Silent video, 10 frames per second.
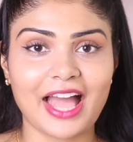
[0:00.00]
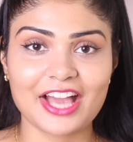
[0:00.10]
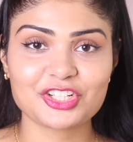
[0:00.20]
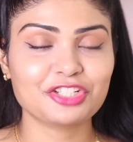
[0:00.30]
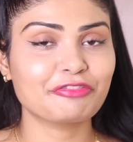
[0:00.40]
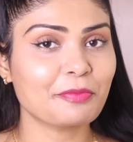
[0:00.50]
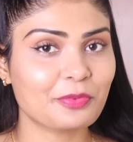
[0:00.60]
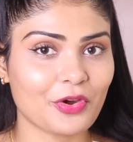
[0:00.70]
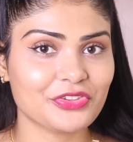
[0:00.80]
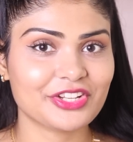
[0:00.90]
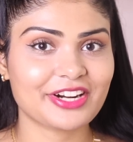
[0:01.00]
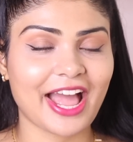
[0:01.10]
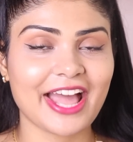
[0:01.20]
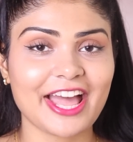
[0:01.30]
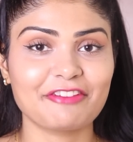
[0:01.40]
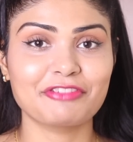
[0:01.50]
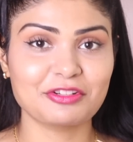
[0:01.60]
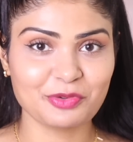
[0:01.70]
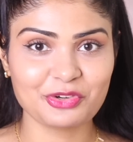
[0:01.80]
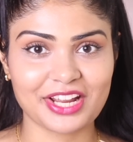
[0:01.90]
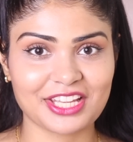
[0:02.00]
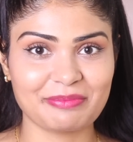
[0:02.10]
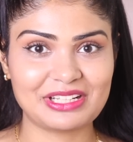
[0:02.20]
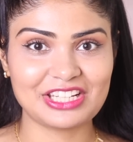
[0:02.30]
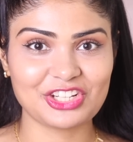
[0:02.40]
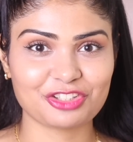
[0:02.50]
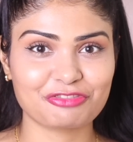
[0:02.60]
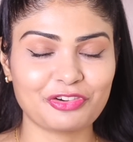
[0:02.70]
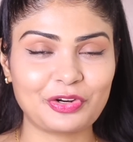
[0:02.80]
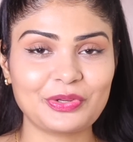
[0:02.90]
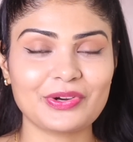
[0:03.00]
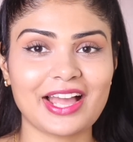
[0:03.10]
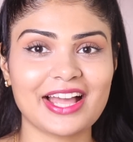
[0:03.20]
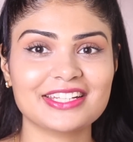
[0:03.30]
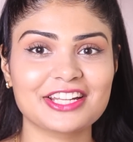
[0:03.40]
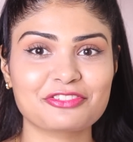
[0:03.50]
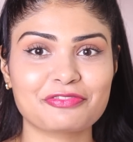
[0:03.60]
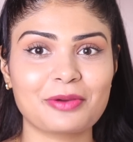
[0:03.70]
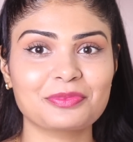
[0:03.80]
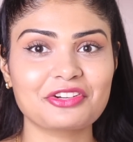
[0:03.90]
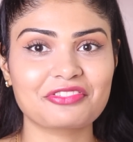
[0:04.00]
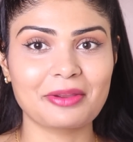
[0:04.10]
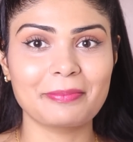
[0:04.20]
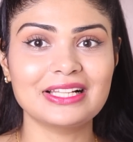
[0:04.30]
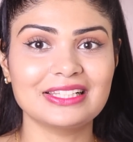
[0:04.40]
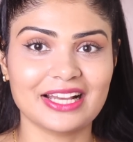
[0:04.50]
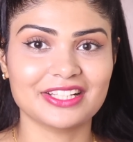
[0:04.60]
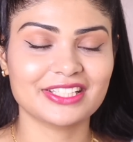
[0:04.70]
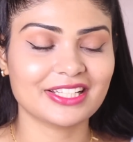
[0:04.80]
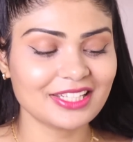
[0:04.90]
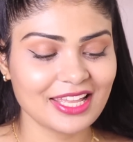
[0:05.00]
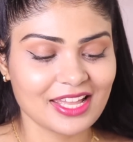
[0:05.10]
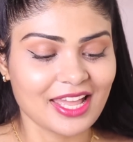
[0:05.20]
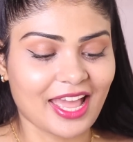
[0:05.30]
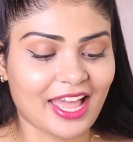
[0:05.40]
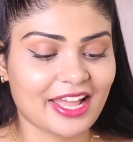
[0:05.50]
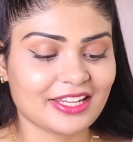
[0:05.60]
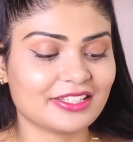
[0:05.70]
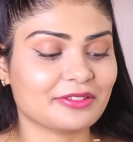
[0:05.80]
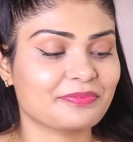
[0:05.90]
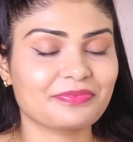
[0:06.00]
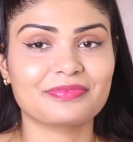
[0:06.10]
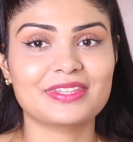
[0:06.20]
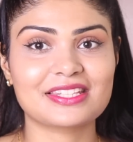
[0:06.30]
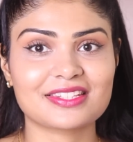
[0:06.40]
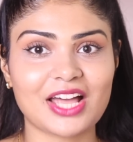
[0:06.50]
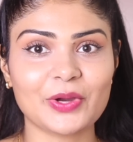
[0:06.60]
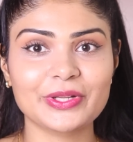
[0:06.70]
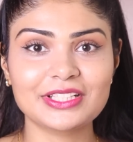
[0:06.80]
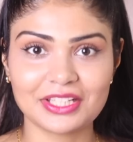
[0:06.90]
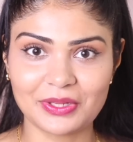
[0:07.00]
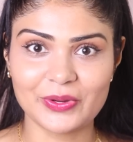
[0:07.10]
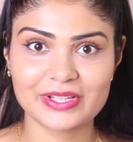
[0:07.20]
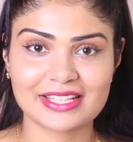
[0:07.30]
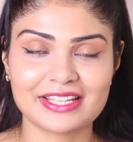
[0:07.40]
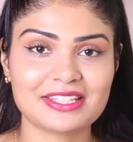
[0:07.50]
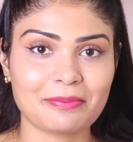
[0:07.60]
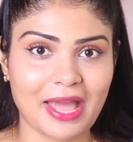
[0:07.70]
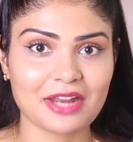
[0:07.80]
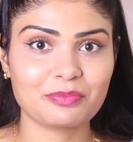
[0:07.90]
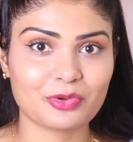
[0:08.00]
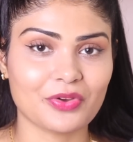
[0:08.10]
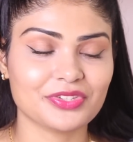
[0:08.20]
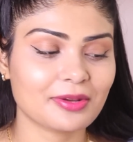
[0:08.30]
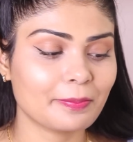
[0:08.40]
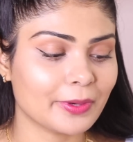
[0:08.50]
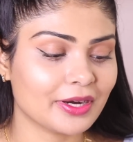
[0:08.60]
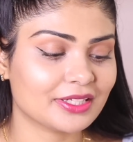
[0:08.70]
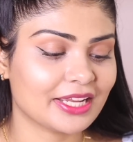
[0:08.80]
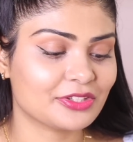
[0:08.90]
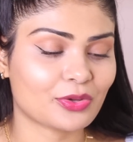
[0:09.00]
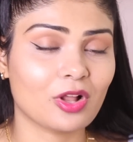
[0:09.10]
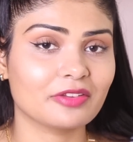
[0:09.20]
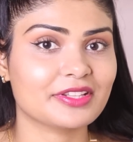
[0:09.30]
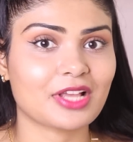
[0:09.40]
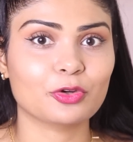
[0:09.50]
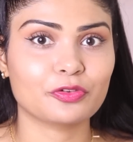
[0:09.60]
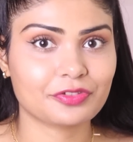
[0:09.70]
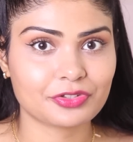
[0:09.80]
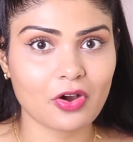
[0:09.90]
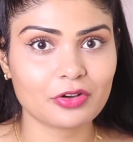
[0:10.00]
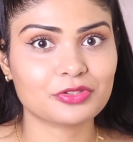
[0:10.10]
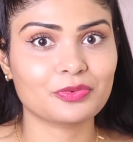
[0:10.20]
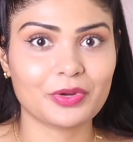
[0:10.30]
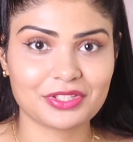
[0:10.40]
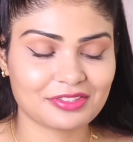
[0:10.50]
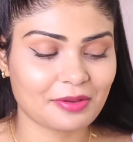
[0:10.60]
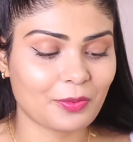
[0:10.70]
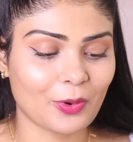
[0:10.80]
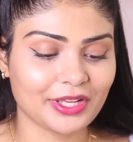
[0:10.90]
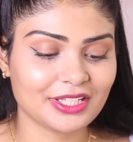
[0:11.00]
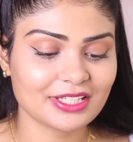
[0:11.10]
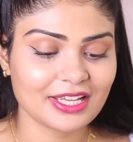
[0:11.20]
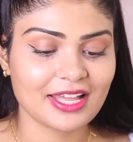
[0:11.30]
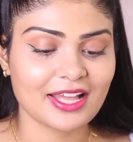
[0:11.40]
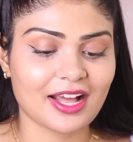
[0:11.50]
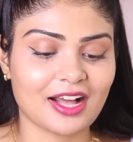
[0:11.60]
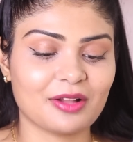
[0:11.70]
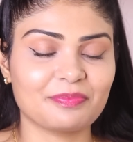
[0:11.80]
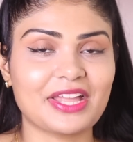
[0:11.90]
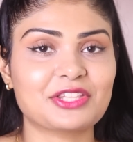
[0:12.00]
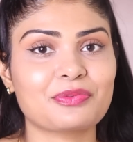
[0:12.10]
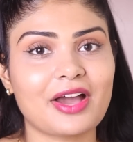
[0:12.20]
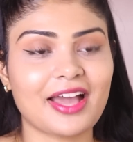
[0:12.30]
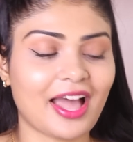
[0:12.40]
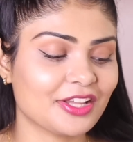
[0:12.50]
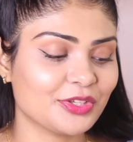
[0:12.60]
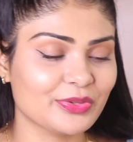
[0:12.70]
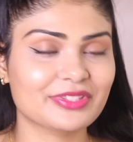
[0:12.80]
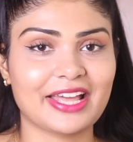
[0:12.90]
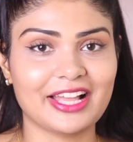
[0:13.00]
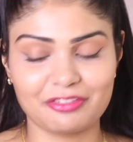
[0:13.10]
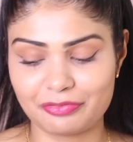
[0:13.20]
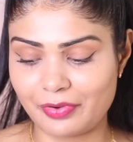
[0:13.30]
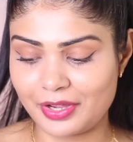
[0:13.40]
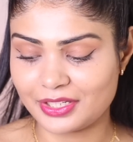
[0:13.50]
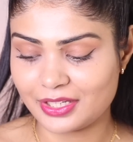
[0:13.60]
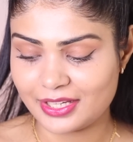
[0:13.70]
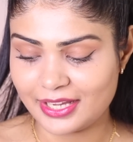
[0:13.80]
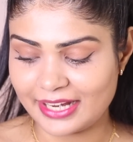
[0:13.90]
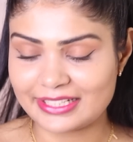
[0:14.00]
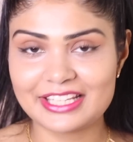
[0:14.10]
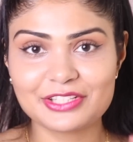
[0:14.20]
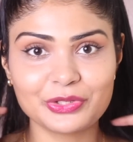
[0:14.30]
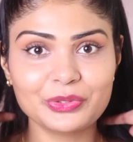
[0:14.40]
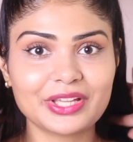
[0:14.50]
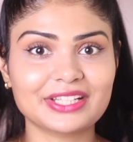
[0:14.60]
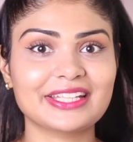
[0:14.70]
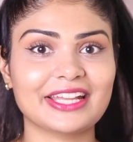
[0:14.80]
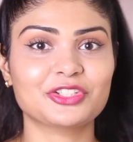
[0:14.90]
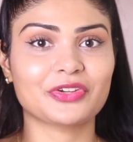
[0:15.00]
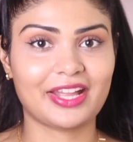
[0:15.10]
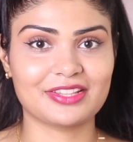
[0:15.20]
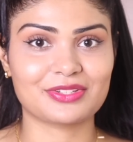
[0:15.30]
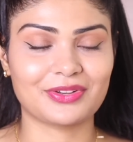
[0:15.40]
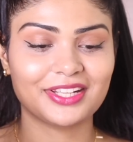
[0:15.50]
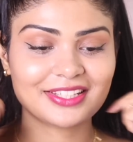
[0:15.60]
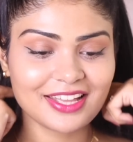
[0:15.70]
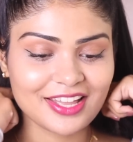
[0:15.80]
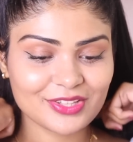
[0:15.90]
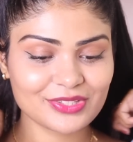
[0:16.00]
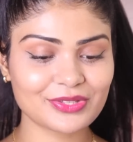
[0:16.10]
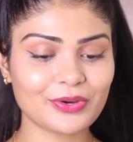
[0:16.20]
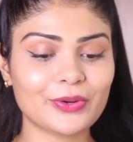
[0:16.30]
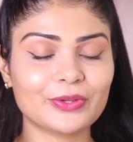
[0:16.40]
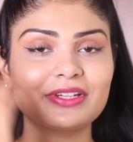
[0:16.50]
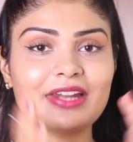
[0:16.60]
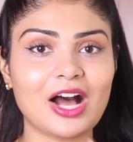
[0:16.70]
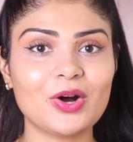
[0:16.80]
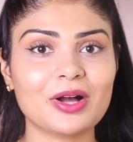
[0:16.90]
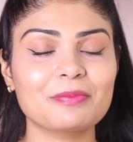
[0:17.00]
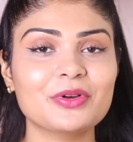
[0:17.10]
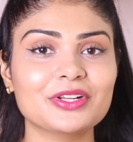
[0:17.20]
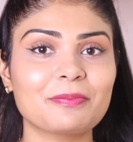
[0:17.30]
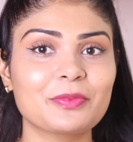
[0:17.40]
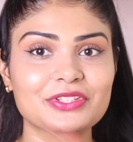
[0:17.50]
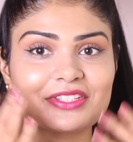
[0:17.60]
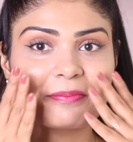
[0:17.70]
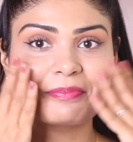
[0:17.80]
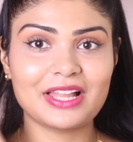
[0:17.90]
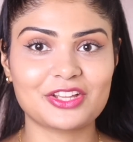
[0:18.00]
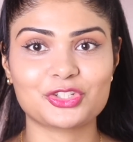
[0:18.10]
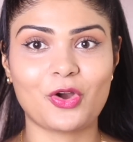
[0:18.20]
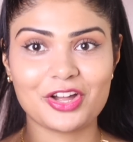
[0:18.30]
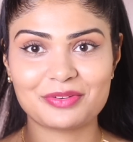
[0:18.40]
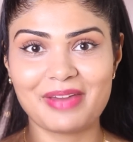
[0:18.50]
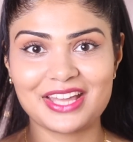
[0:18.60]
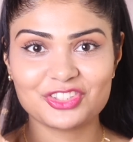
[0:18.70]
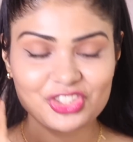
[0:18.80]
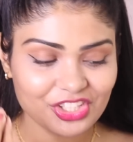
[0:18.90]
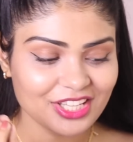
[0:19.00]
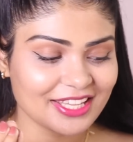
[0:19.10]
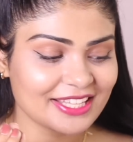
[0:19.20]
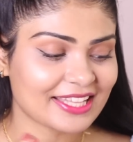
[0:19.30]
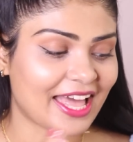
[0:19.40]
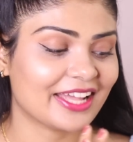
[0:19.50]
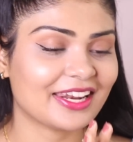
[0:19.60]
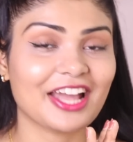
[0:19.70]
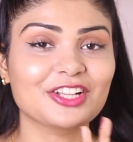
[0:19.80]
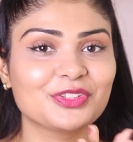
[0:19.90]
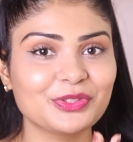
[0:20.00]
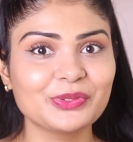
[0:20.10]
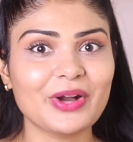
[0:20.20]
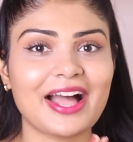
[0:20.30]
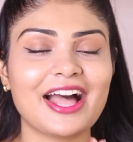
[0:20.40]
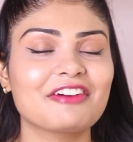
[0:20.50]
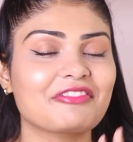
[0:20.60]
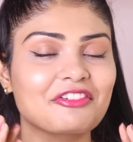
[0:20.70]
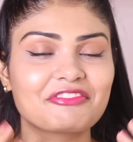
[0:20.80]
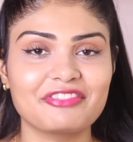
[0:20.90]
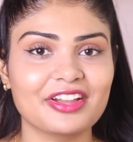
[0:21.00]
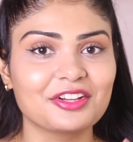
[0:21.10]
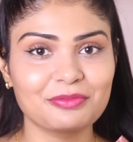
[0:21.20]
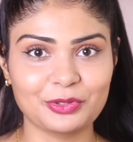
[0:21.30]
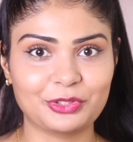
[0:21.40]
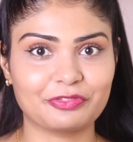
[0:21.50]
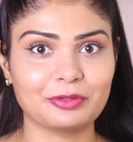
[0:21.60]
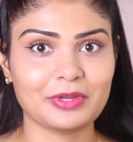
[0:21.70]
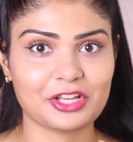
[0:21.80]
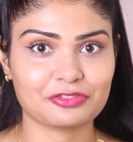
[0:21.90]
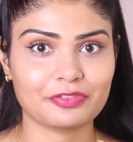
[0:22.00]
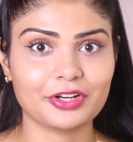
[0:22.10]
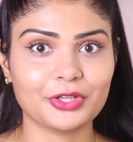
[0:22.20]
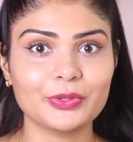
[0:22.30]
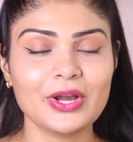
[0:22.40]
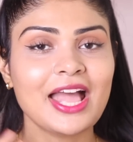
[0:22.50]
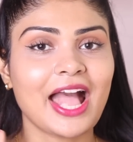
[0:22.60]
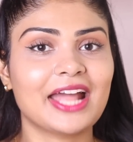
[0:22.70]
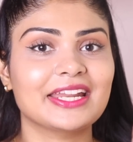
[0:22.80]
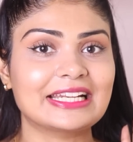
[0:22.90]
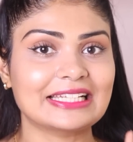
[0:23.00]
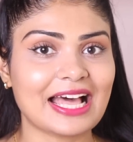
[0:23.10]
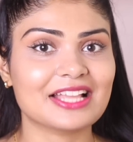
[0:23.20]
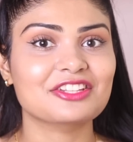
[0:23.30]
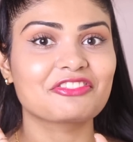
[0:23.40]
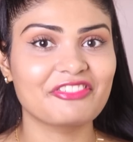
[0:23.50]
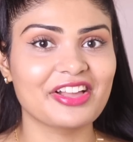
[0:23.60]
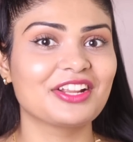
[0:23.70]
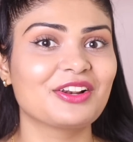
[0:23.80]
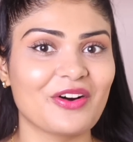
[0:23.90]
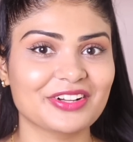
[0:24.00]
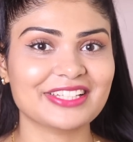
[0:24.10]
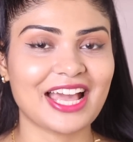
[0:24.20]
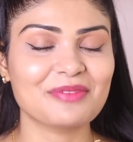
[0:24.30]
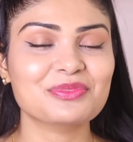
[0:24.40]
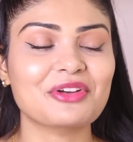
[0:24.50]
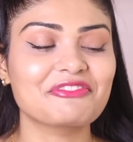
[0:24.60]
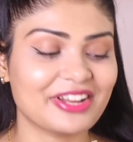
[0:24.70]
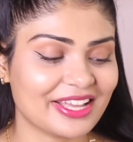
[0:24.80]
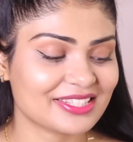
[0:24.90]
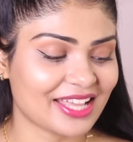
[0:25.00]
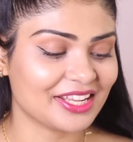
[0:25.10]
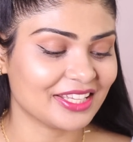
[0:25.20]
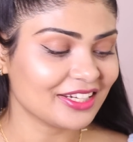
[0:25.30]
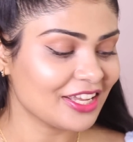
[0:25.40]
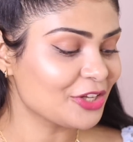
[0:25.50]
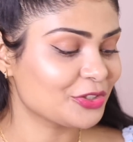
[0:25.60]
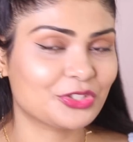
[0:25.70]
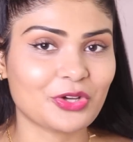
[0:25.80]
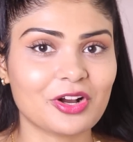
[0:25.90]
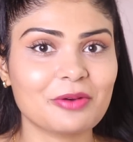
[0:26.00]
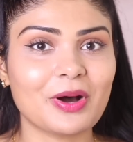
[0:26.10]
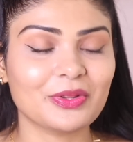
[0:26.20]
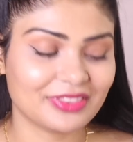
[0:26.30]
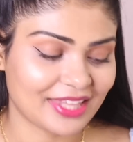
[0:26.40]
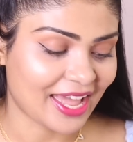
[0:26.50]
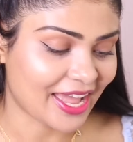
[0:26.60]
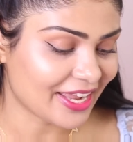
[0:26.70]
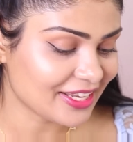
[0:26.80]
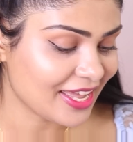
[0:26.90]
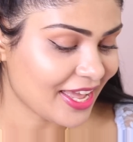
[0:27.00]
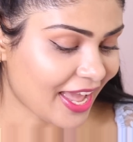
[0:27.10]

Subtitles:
Actually, for bronzer, I have one more recommendation for you, and it's from the Rimmel London, and this is how it looks. It's a matte bronzer, but it's always out of stock, so what's the point? That's why I use the e.l.f. one. At least you can get your hands on it. So now I'm gonna put some blush on my cheeks, and I do have a very beautiful blush for you, and it lasts a very long time, so I'm very excited to talk about that.